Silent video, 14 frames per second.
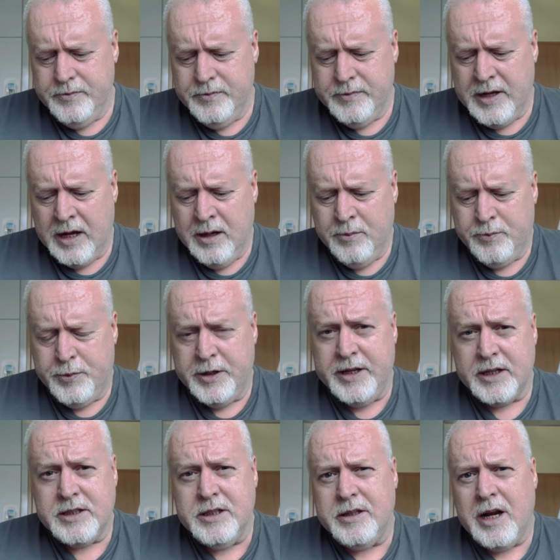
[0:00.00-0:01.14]
they
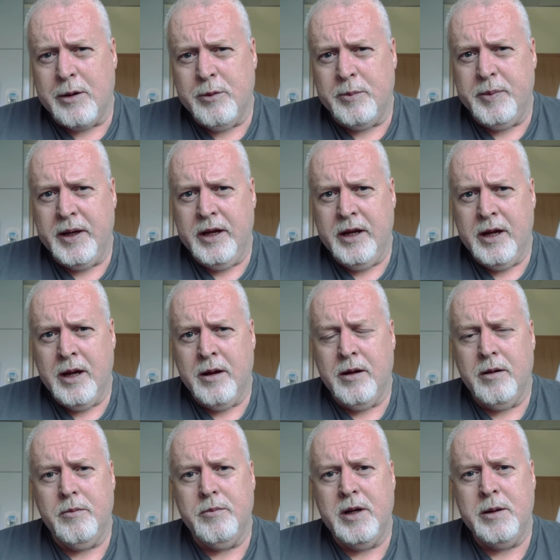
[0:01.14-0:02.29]
predicted that I would be here
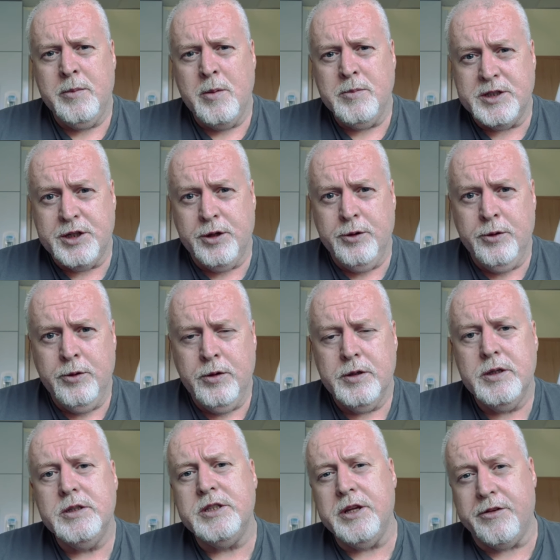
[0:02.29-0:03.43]
minimum 2
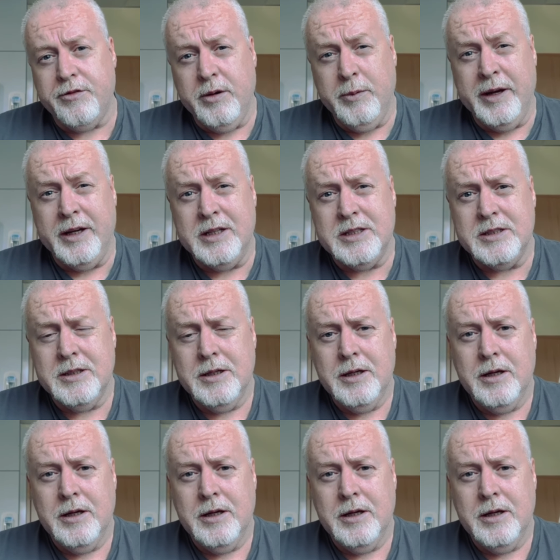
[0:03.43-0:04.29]
to 3 weeks